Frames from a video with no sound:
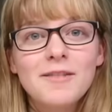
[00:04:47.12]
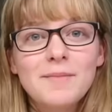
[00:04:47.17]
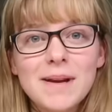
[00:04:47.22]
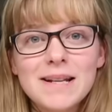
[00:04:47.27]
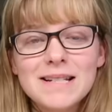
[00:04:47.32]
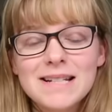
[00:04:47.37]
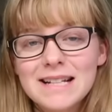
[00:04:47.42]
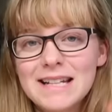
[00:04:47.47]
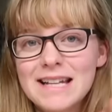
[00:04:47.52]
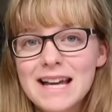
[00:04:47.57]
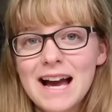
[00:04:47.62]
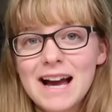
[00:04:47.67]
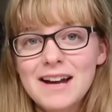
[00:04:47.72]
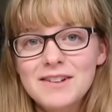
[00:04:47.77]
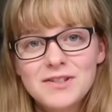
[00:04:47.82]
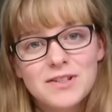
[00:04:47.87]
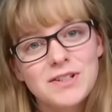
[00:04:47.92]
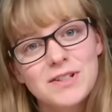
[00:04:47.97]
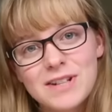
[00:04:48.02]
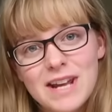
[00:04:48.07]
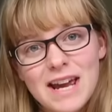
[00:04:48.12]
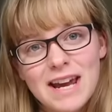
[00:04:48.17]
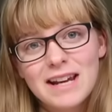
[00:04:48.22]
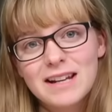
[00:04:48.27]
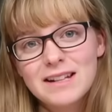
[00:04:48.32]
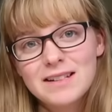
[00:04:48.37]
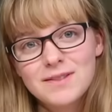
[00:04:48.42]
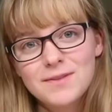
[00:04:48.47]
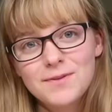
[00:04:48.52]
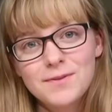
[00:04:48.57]
I've basically had 2
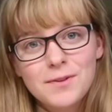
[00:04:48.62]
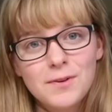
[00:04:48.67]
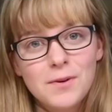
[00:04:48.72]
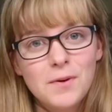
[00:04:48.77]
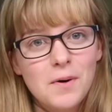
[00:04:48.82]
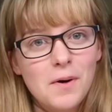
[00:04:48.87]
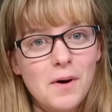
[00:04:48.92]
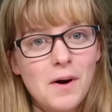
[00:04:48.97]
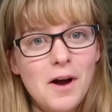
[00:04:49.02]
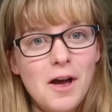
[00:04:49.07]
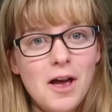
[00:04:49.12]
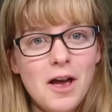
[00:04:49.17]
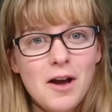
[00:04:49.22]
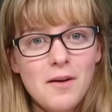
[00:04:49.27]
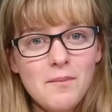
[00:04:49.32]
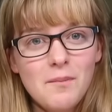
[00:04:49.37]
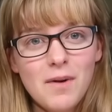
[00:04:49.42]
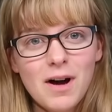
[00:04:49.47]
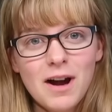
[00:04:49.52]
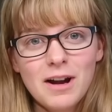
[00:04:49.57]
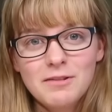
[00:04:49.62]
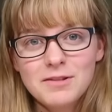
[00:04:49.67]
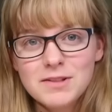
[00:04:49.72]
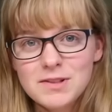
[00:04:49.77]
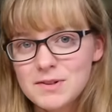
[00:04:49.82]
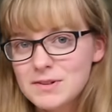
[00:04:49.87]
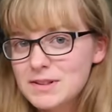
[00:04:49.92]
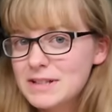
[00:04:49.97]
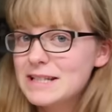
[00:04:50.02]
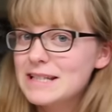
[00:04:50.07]
days for my
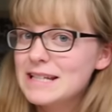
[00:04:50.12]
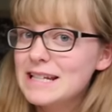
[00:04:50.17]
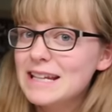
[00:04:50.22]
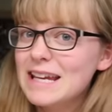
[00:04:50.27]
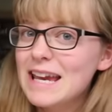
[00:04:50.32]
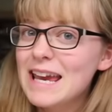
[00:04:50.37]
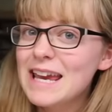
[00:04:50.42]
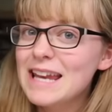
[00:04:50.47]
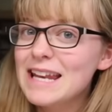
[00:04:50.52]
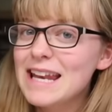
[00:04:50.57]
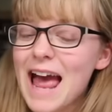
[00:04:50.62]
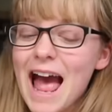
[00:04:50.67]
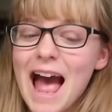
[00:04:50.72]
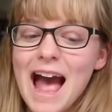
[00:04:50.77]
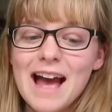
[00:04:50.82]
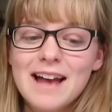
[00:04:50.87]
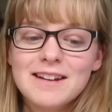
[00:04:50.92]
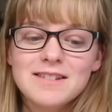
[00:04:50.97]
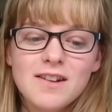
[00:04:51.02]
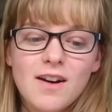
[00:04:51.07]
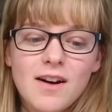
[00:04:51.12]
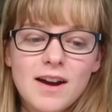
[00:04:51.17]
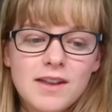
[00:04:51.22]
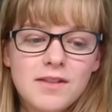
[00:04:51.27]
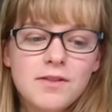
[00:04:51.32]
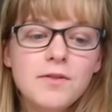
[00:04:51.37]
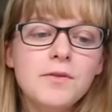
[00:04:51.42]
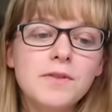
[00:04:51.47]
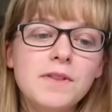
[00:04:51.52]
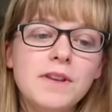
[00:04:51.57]
result to sink in, and I
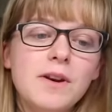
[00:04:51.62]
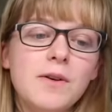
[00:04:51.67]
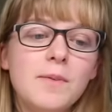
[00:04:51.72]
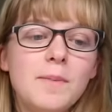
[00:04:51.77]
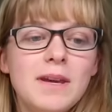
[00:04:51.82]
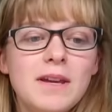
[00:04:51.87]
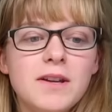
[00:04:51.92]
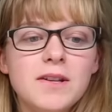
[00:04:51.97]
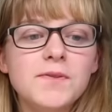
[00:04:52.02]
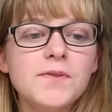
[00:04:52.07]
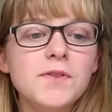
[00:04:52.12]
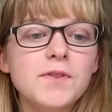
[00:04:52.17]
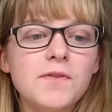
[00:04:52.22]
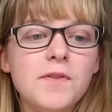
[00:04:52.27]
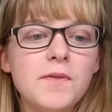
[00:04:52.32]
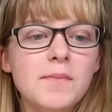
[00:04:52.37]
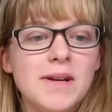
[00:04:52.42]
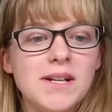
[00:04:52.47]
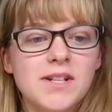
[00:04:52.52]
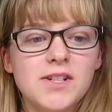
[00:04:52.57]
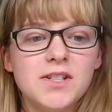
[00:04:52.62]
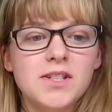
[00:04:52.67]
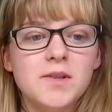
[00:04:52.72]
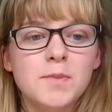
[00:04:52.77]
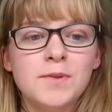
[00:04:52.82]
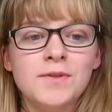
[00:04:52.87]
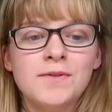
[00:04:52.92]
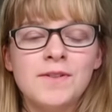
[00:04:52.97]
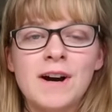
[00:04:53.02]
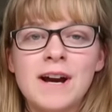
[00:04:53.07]
thought that it would be useful for me just
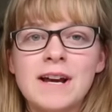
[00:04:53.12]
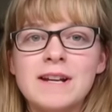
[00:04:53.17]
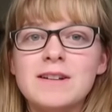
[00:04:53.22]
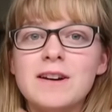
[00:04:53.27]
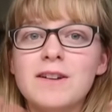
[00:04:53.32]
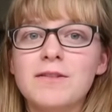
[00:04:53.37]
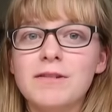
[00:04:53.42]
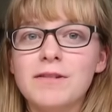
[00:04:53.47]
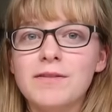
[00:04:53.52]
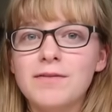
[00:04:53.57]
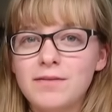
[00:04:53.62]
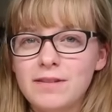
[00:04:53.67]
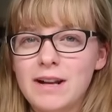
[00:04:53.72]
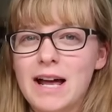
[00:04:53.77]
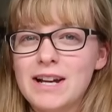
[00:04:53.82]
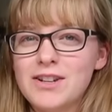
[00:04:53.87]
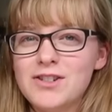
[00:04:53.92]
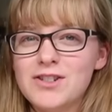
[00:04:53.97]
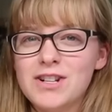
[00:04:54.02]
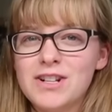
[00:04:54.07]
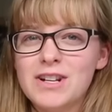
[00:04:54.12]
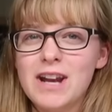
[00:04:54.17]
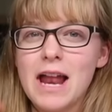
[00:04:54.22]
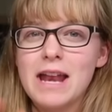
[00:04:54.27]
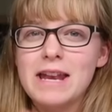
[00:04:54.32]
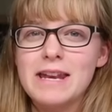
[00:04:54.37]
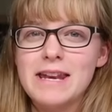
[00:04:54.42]
to provide a reflection